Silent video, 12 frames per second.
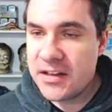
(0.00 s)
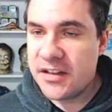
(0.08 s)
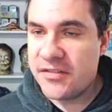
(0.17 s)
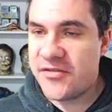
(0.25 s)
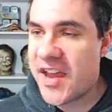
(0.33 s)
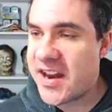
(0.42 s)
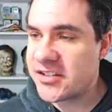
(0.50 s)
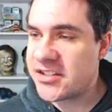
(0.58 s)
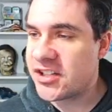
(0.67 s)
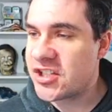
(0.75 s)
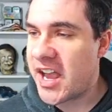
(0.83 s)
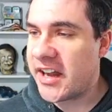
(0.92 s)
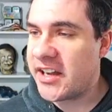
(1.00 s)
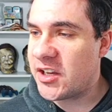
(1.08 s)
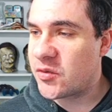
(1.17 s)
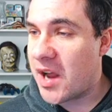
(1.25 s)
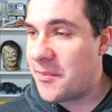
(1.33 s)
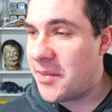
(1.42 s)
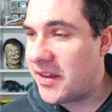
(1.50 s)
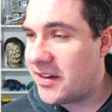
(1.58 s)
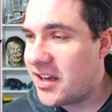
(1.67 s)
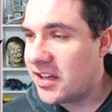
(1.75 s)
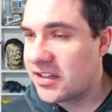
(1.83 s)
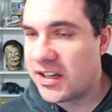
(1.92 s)
There's the shiny
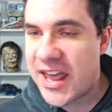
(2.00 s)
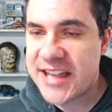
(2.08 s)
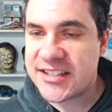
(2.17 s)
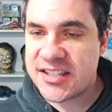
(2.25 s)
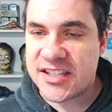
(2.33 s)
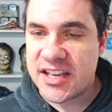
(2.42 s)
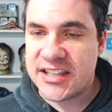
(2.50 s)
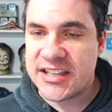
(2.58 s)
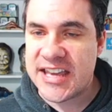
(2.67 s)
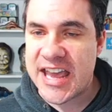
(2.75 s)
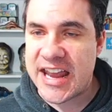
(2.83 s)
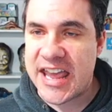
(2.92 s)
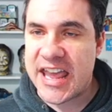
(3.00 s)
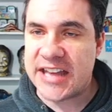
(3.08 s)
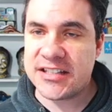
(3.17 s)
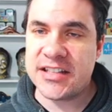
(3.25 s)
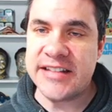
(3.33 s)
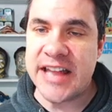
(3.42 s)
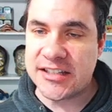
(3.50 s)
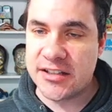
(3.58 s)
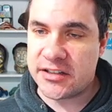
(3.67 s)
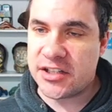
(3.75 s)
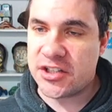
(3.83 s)
Grubbin! Let's get it! That's not the